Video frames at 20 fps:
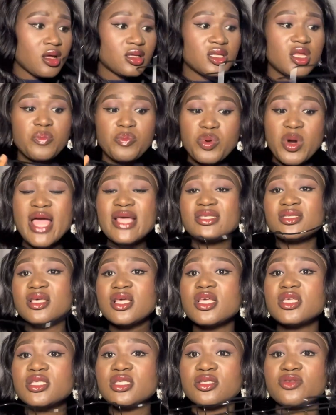The price
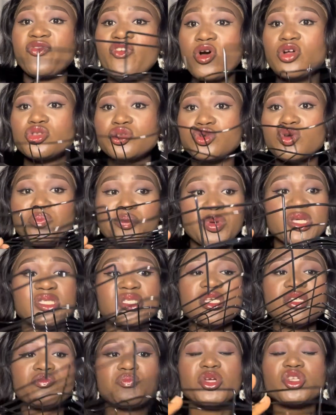is for two piece.
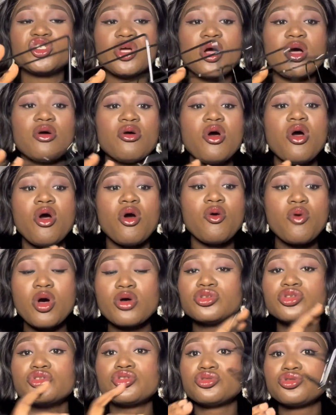The picture
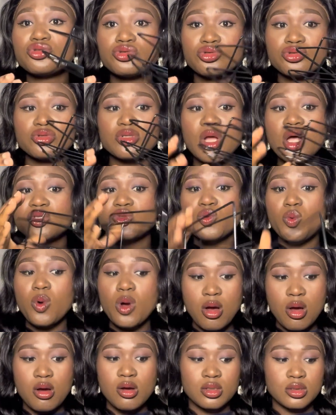was two, not
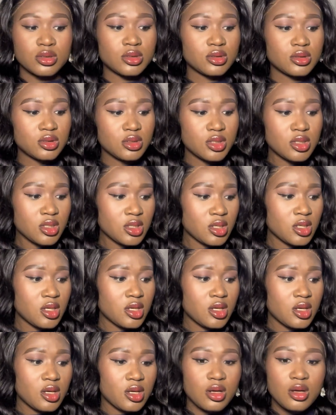one.
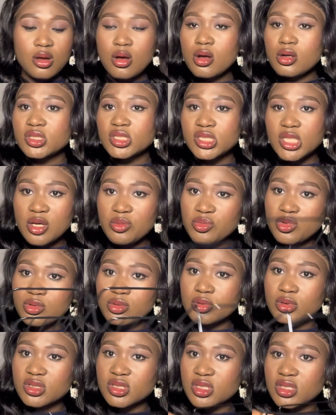Oh,
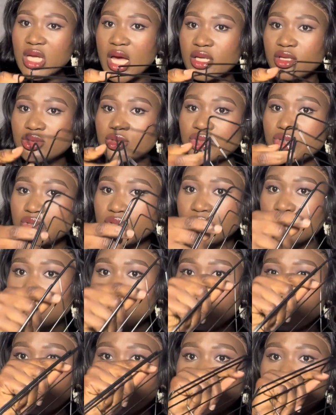Temu, is this how you do?
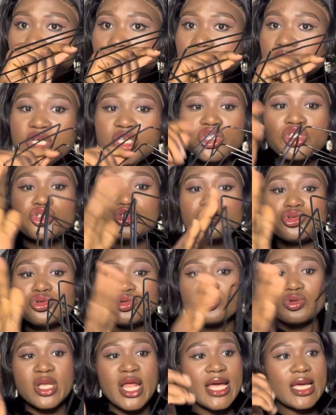It's
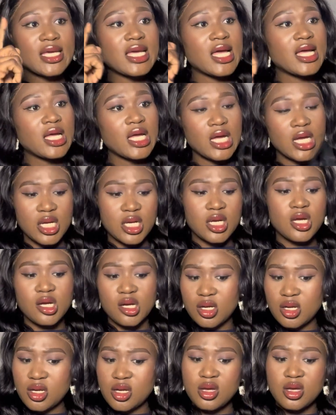two, like,
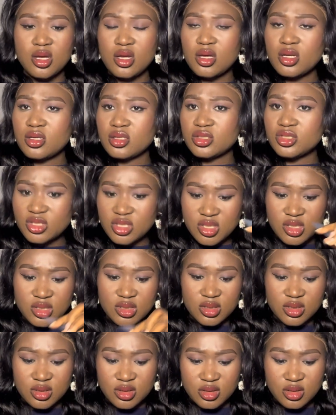
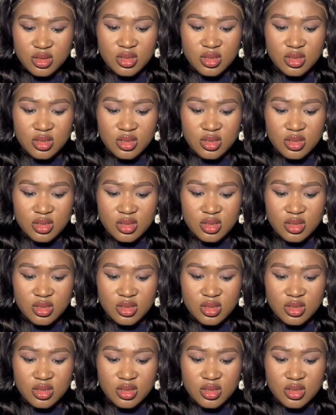jeez.